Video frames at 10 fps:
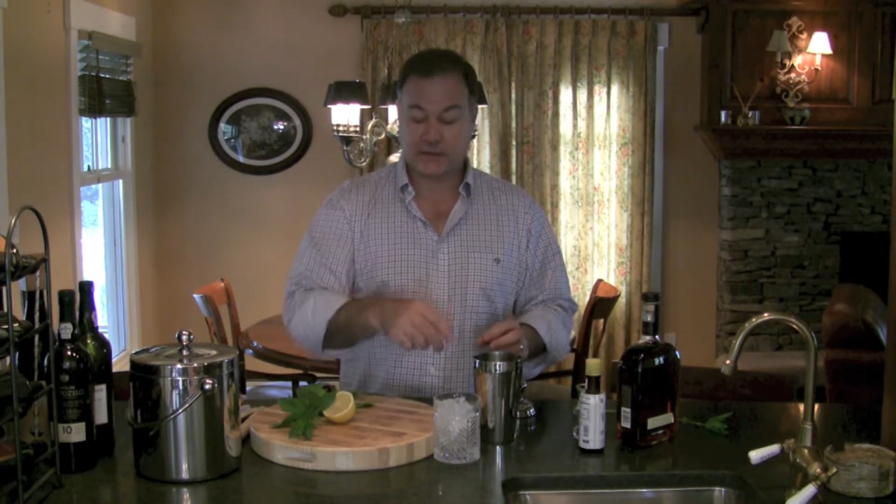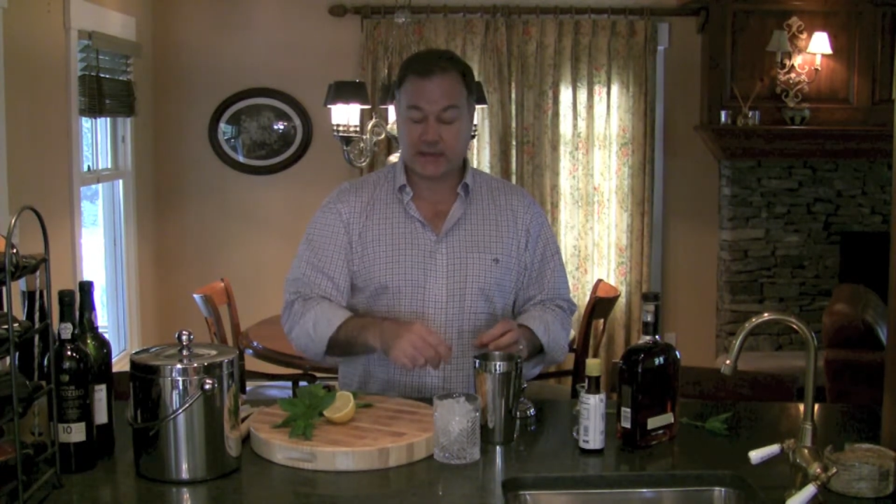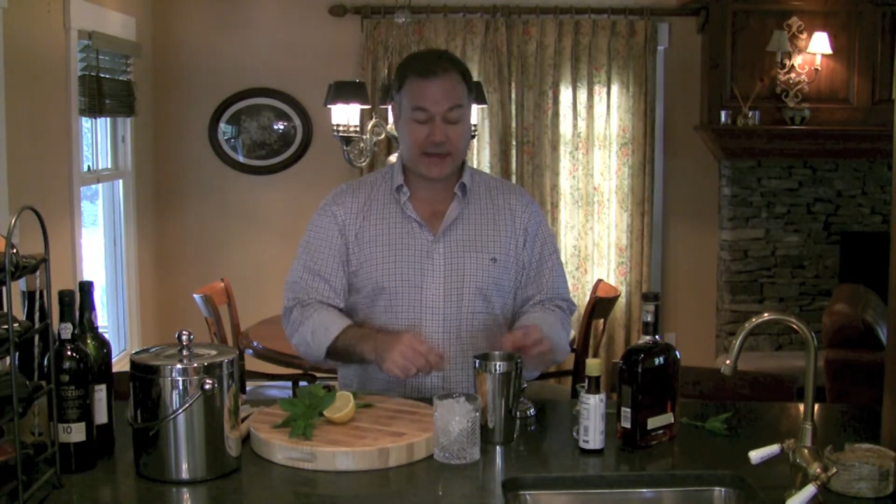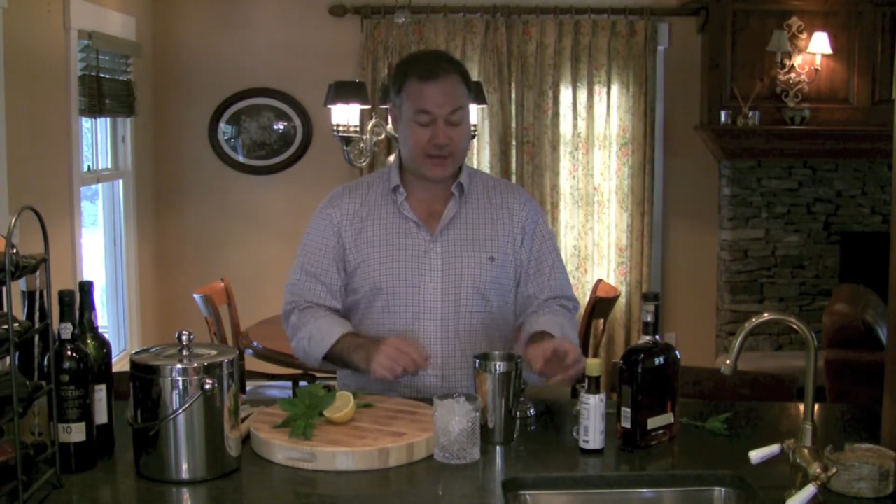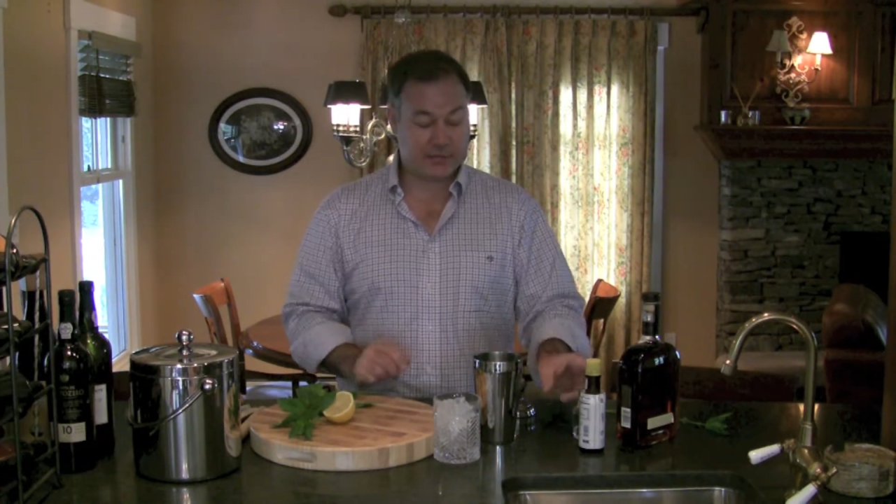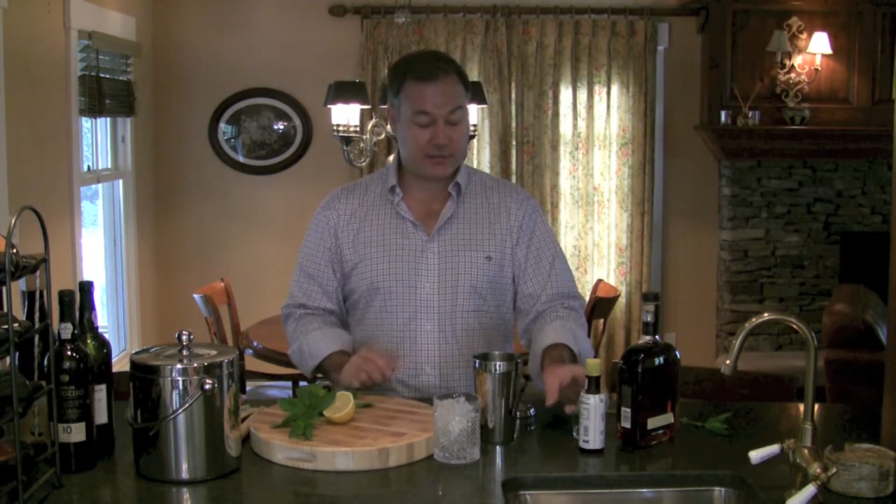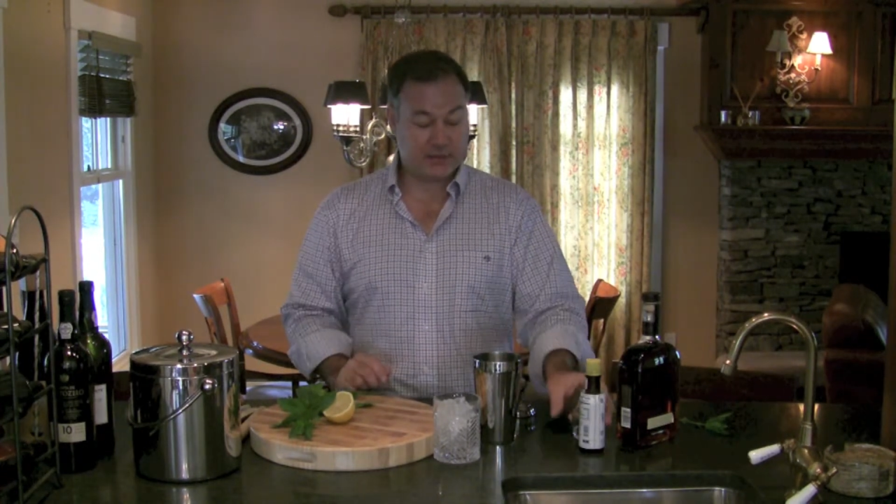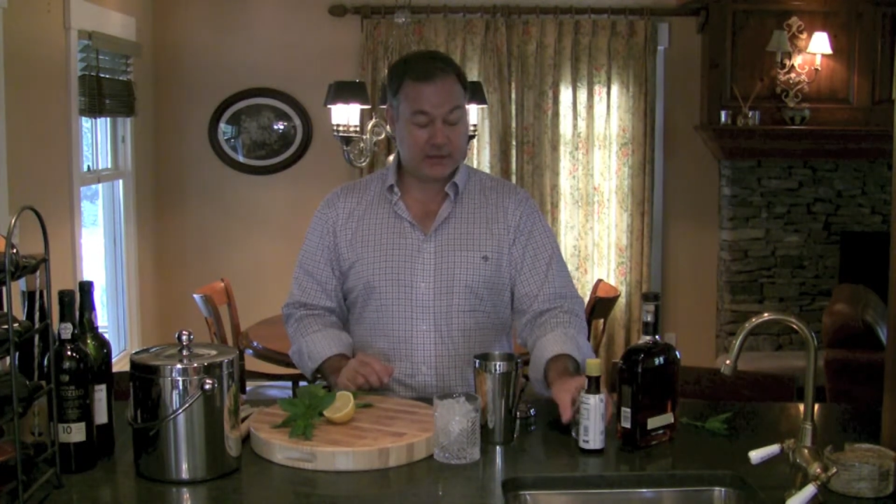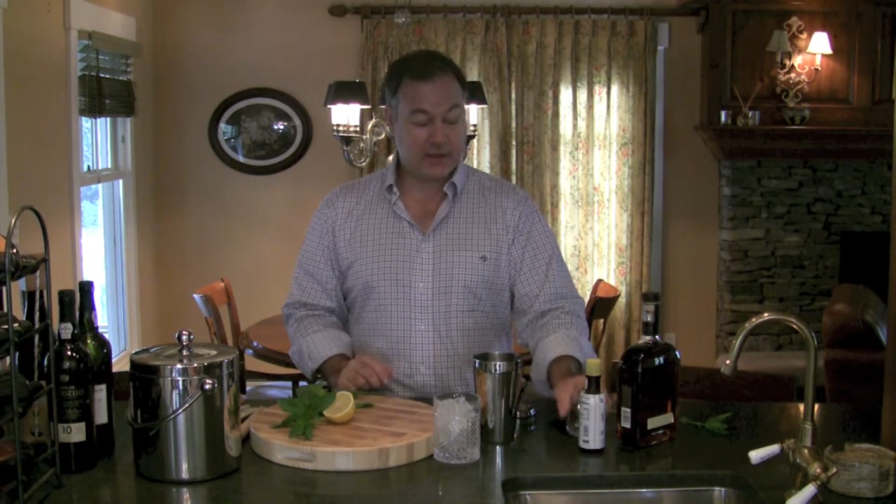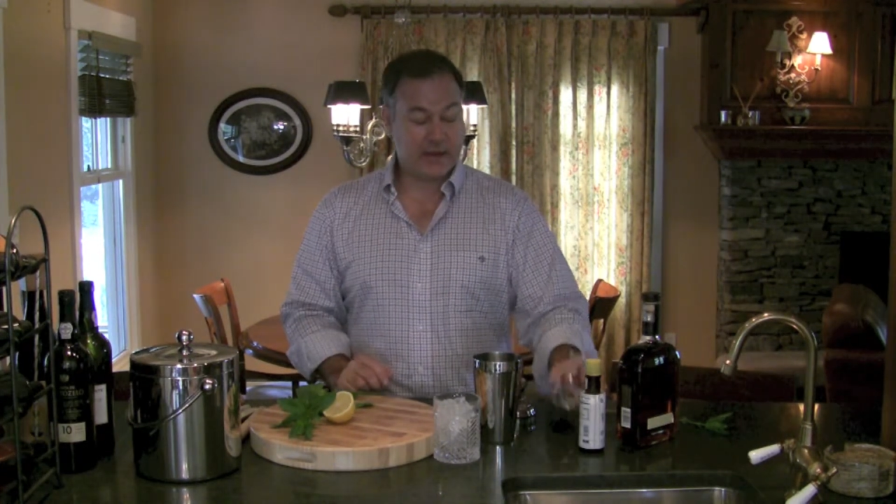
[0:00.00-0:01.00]
top,
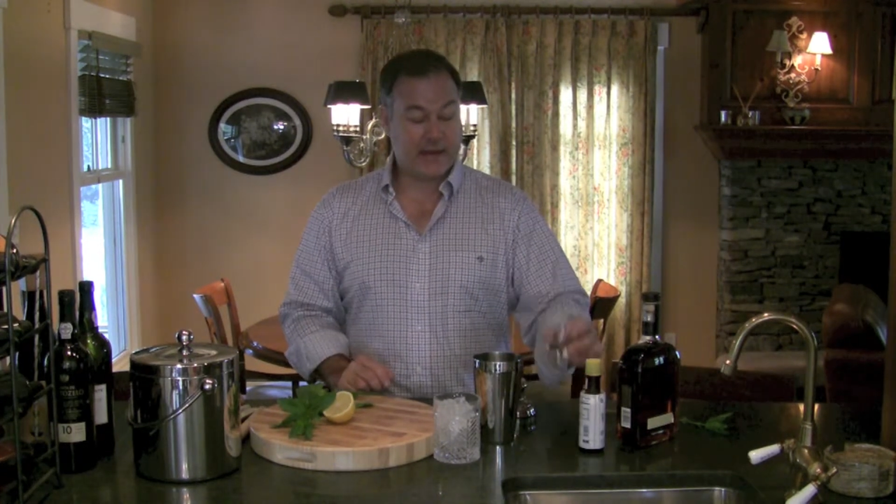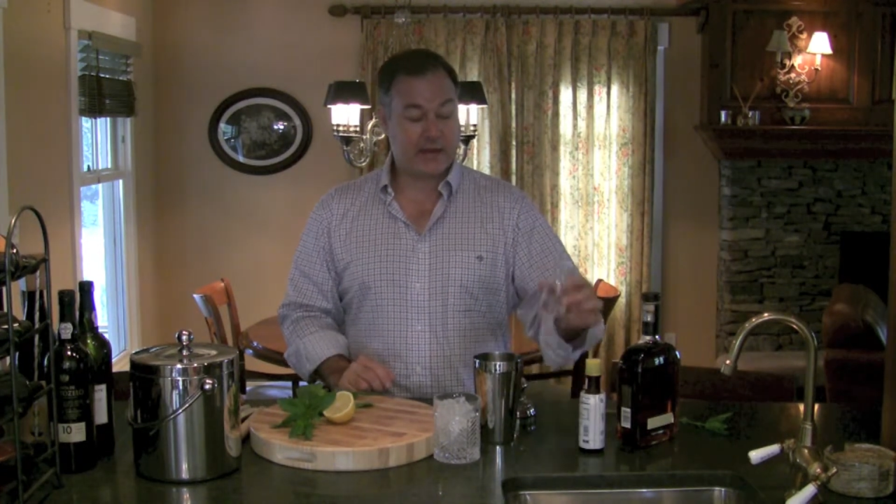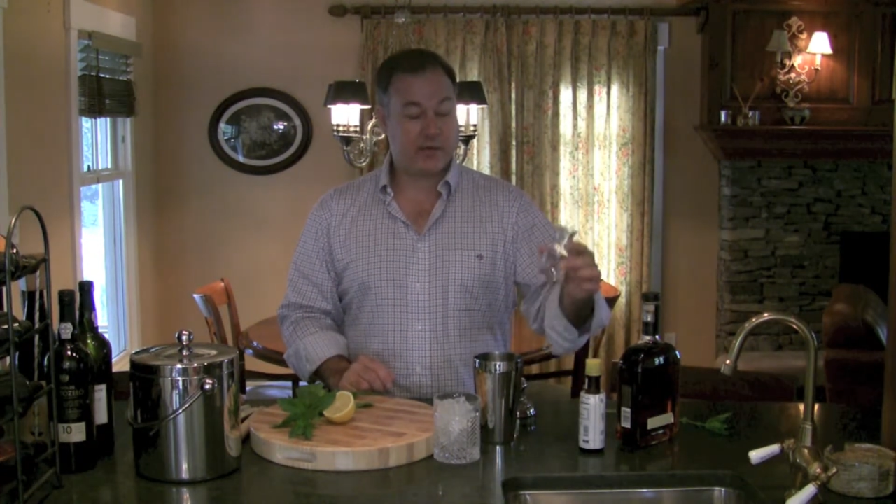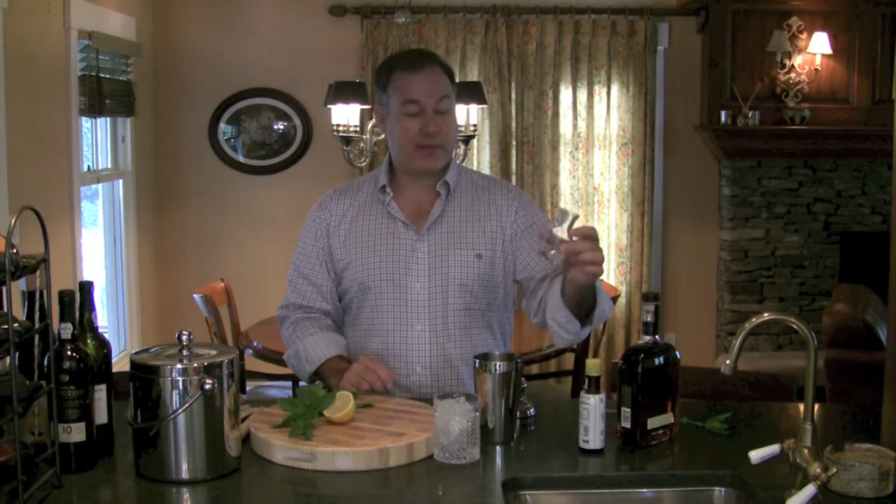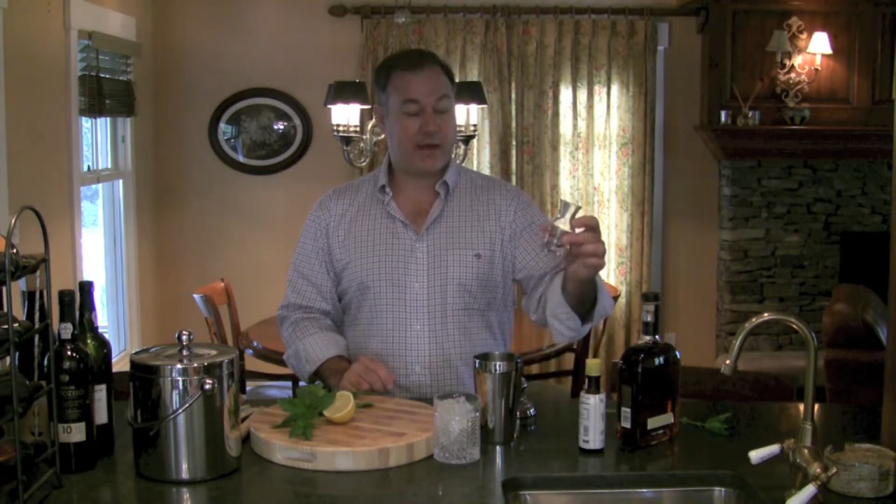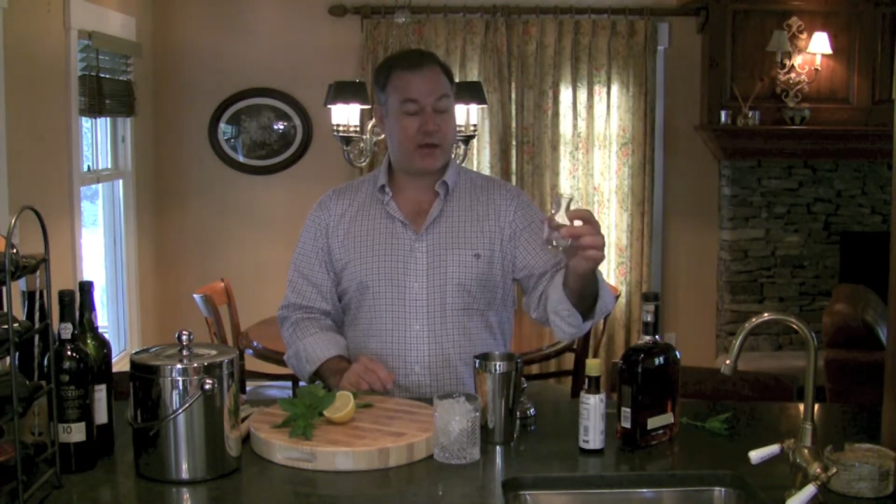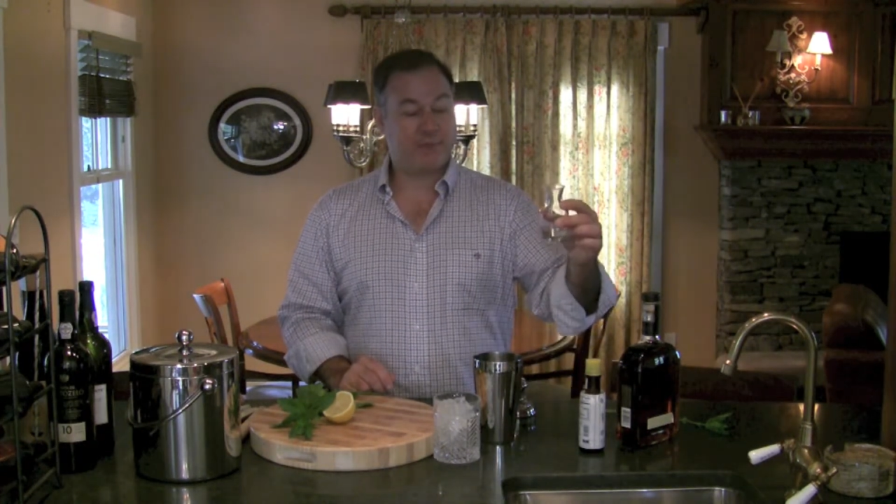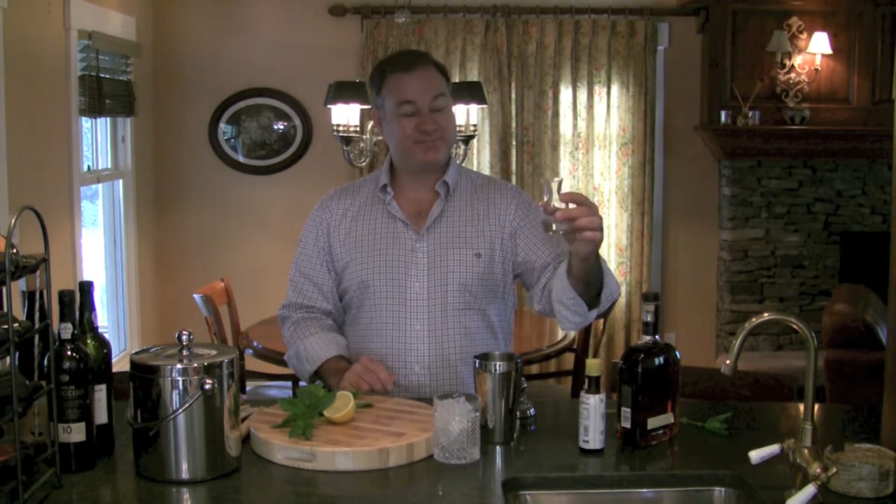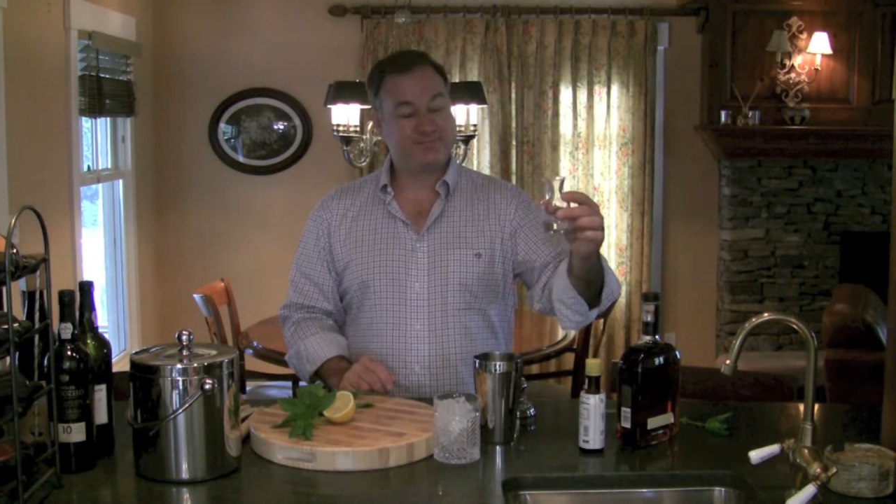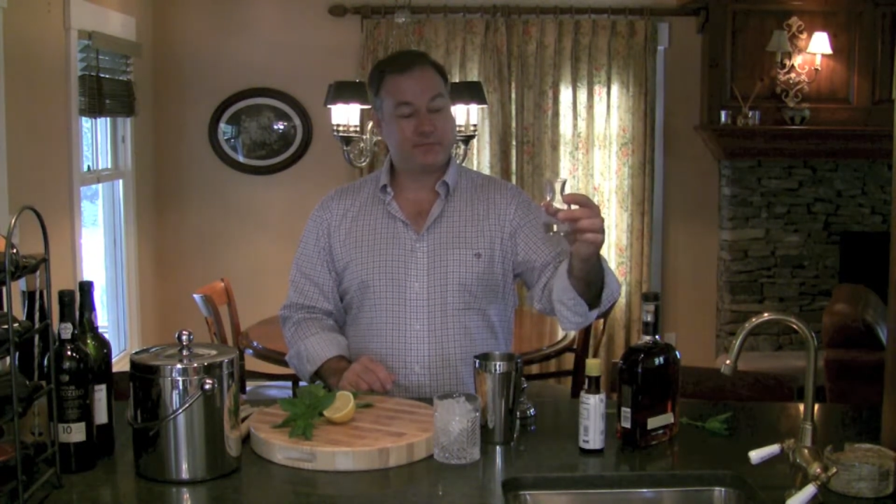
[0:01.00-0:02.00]
and about,